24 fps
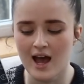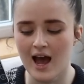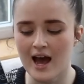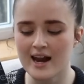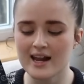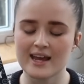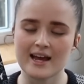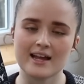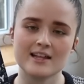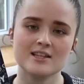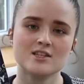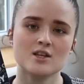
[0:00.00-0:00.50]
And
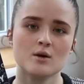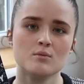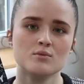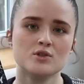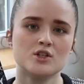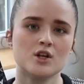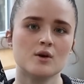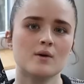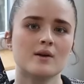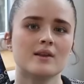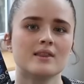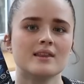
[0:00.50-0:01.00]
he ends up
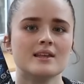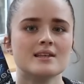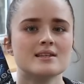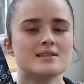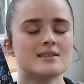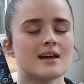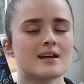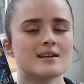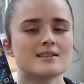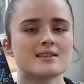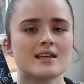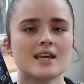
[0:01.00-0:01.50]
doing these
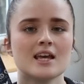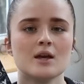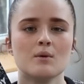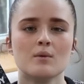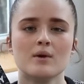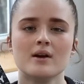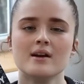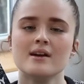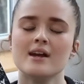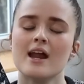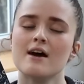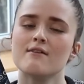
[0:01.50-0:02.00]
things that he
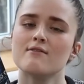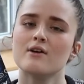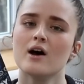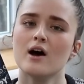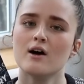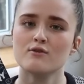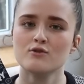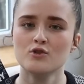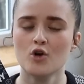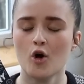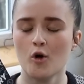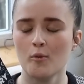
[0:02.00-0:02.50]
would never
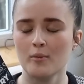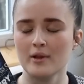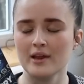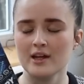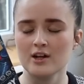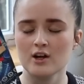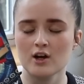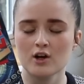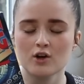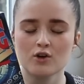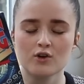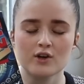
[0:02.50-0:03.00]
have normally
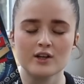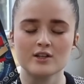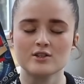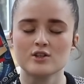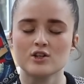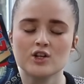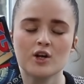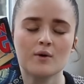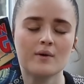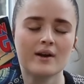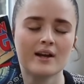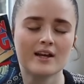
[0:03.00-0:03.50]
agreed to
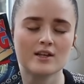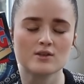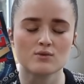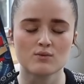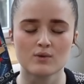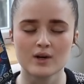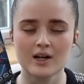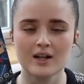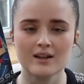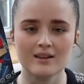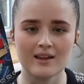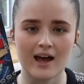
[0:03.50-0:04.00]
do in his
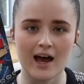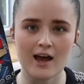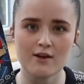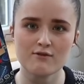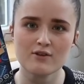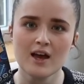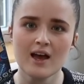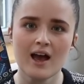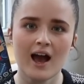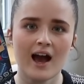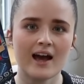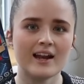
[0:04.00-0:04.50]
real life.
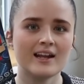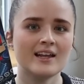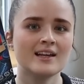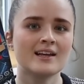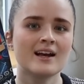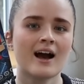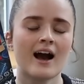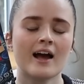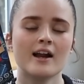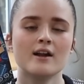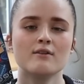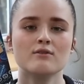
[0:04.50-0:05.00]
And he
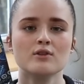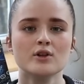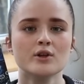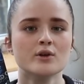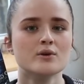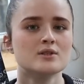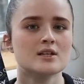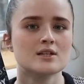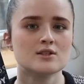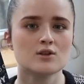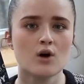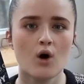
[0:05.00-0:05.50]
kind of
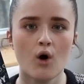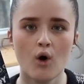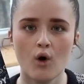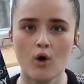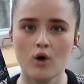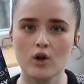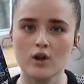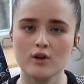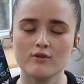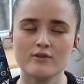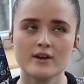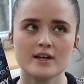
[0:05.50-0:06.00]
loses
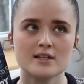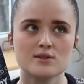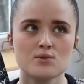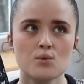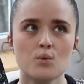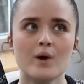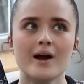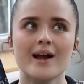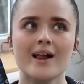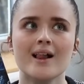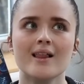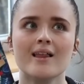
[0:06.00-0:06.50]
all of his
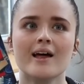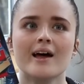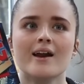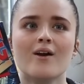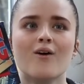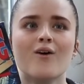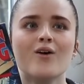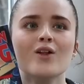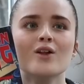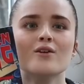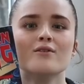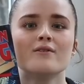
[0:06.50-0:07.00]
will and
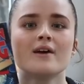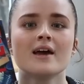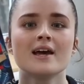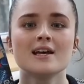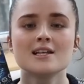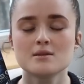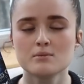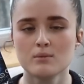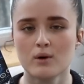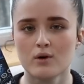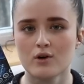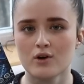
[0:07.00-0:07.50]
all of
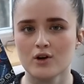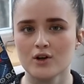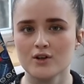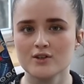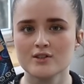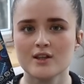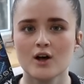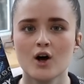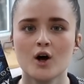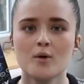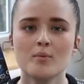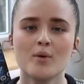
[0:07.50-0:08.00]
his morals
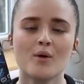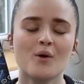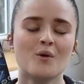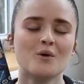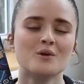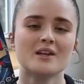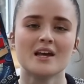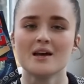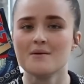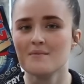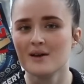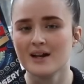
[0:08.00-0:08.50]
that
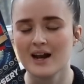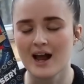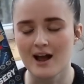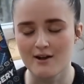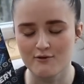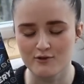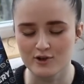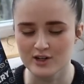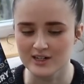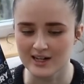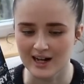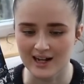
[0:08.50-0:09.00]
uphold him in
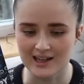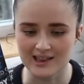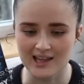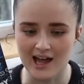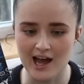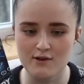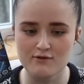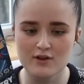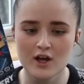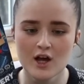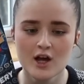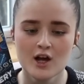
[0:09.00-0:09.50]
everyday
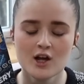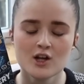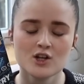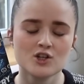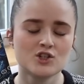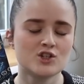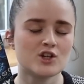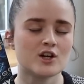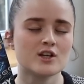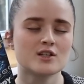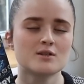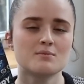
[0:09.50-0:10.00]
life,
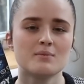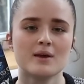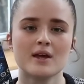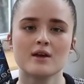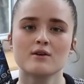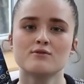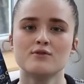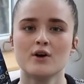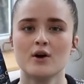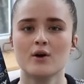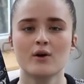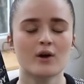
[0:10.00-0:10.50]
just being
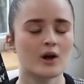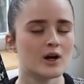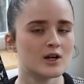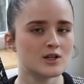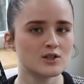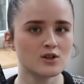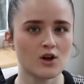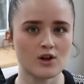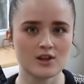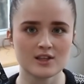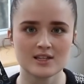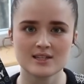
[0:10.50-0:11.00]

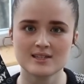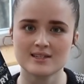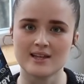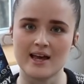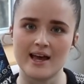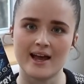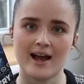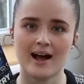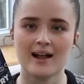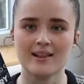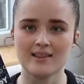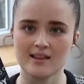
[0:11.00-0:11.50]
focused on
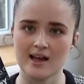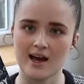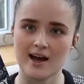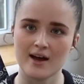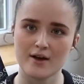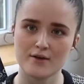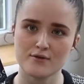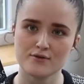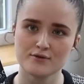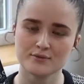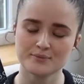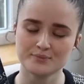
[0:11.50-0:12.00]
staying
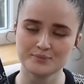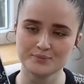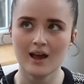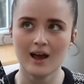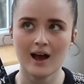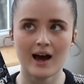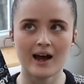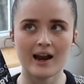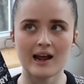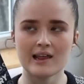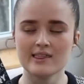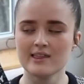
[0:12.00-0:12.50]
alive.
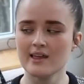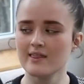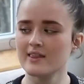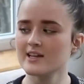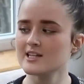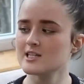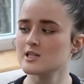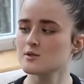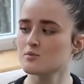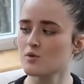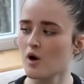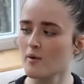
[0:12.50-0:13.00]
And I think
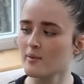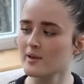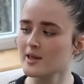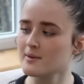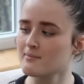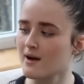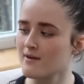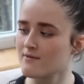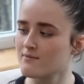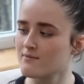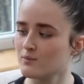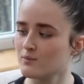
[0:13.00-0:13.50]
this is probably
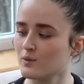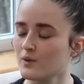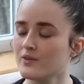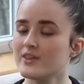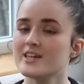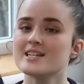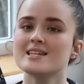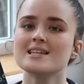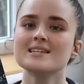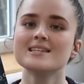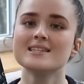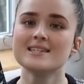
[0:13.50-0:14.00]

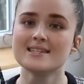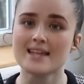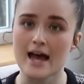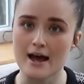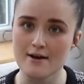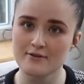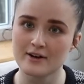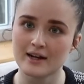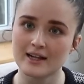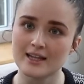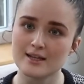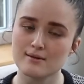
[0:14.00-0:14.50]
this is
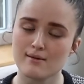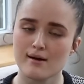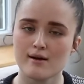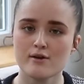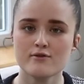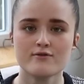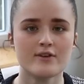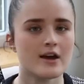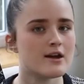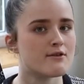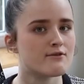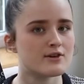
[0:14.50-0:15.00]
definitely my
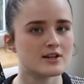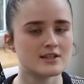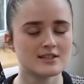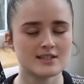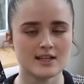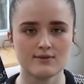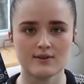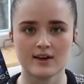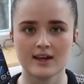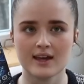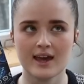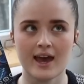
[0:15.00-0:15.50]
favourite
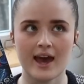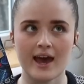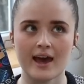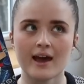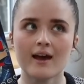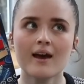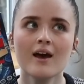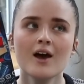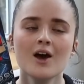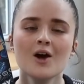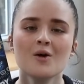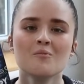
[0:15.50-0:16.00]
Stephen King,
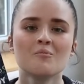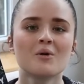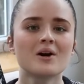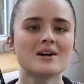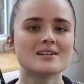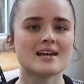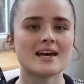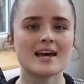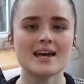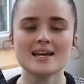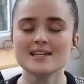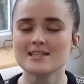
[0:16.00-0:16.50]
because
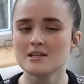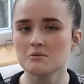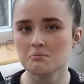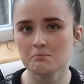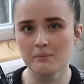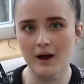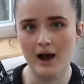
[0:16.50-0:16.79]
it isn't